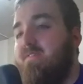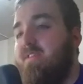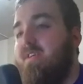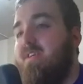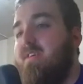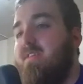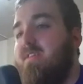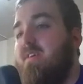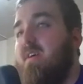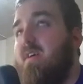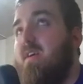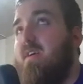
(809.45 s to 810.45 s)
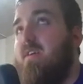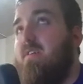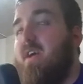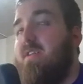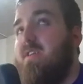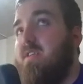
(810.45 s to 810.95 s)
and then you
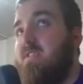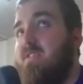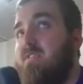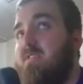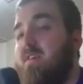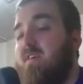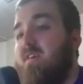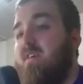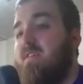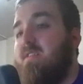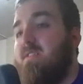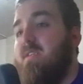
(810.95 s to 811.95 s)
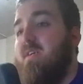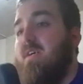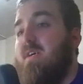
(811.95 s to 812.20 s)
got Dawson Knox.